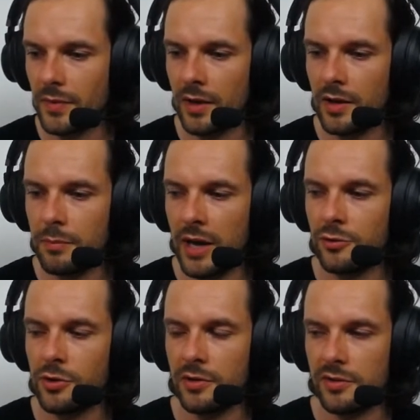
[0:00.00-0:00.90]
a
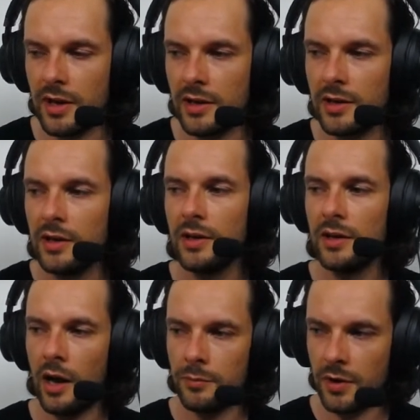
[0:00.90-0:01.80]
Patreon thing.
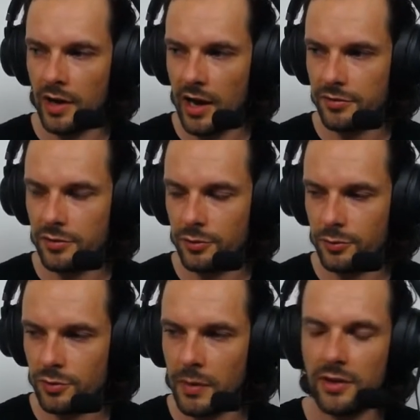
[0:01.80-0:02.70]
I'm gonna have to
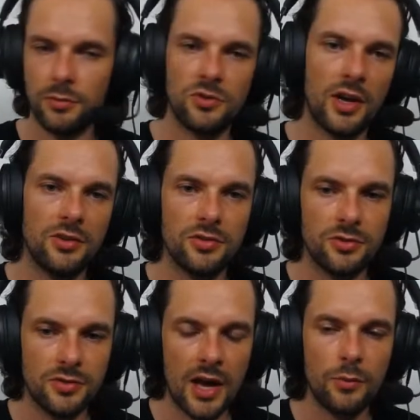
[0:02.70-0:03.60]
make some changes to
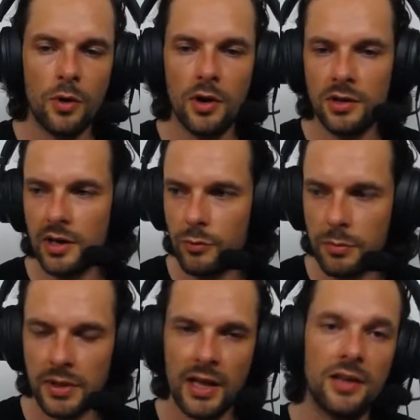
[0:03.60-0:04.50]
that one and
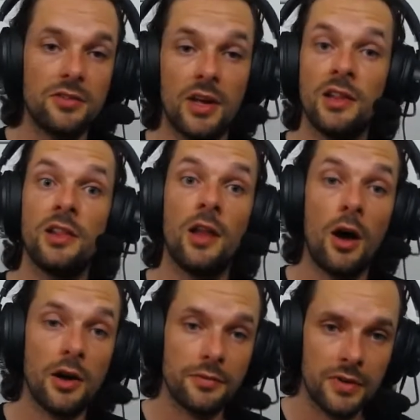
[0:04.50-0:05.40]
replace a
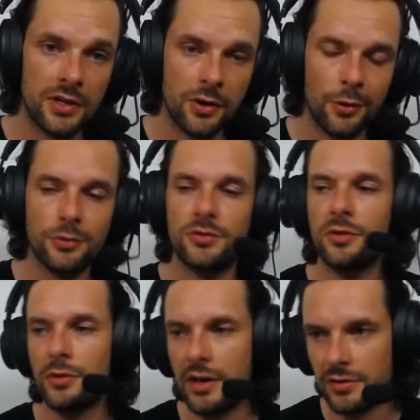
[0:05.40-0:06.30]
lot of videos, so
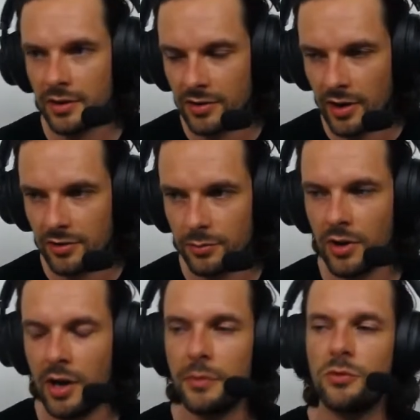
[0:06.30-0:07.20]
that's gonna take some
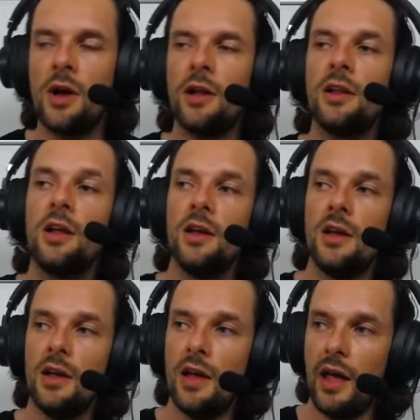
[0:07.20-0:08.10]
time as well.
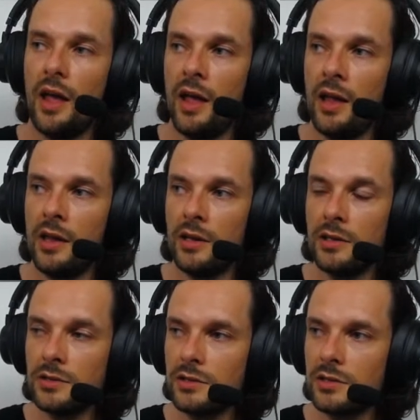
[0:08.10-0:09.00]

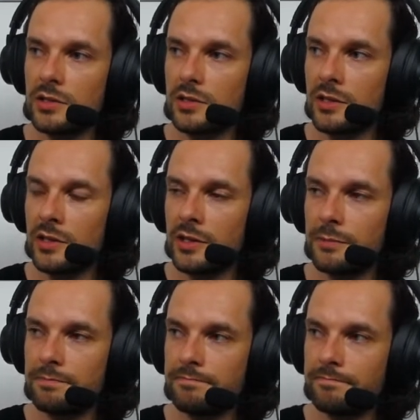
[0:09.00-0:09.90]
And
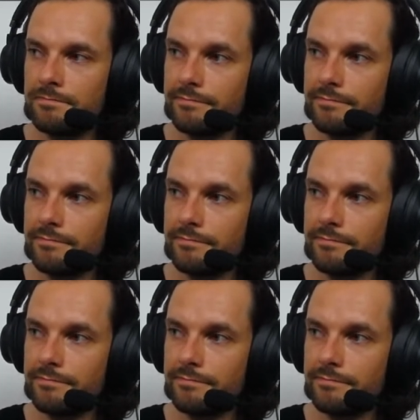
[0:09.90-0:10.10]
um,